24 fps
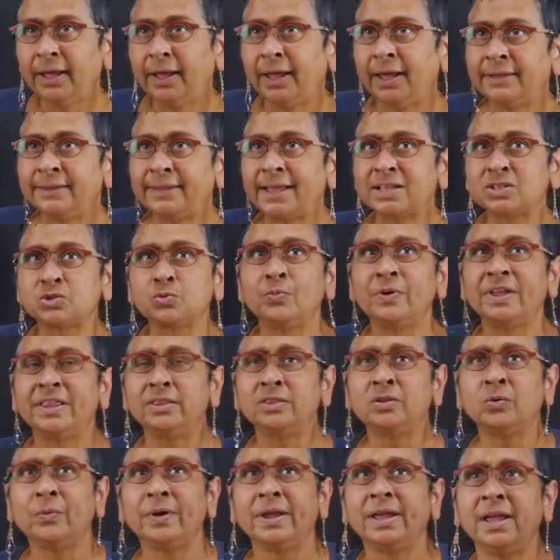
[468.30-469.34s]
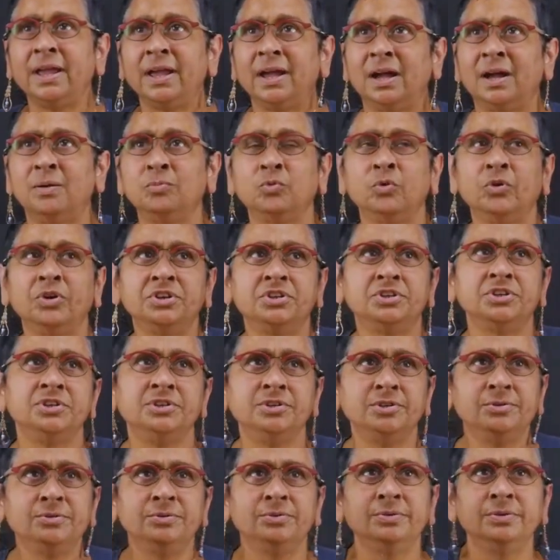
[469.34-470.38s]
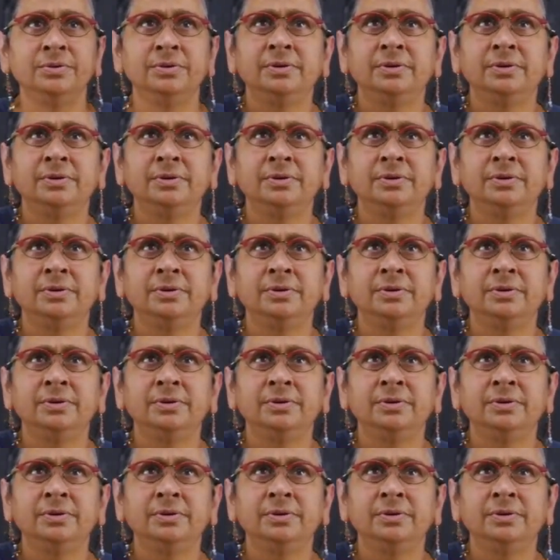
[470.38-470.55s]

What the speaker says: And that's the way I'm going to do.